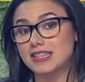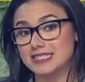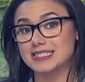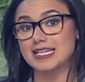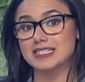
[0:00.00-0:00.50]

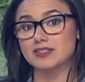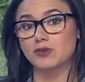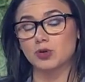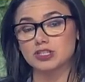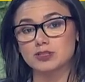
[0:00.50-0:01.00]
this is,
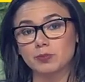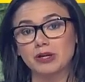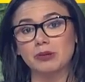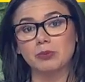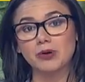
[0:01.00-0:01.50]
of course,
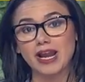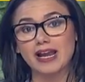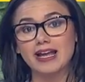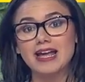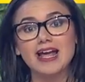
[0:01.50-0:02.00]
spring
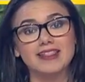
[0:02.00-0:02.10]
break,